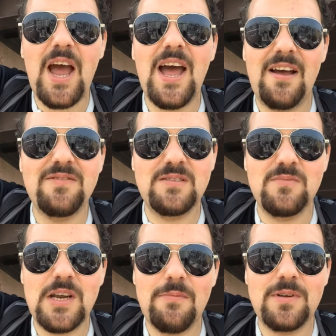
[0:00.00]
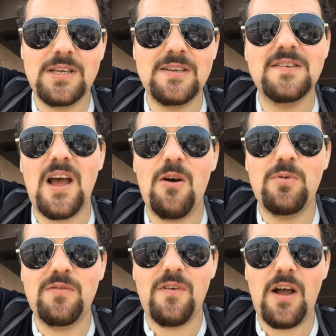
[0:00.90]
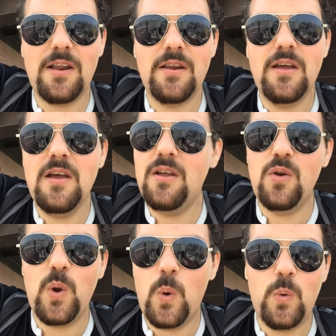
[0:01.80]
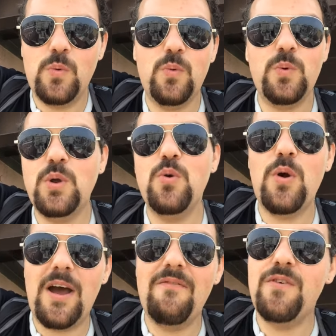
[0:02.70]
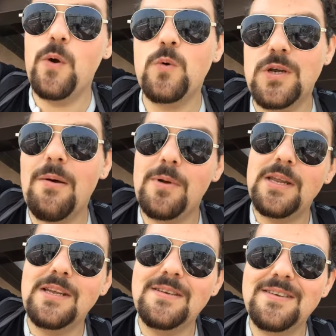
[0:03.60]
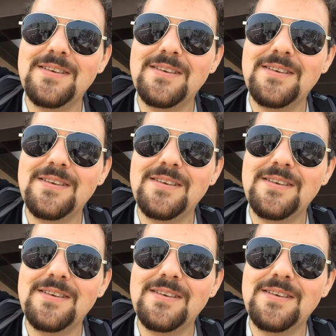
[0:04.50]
I have some Japanese, I'll be fine. No, you have no Japanese.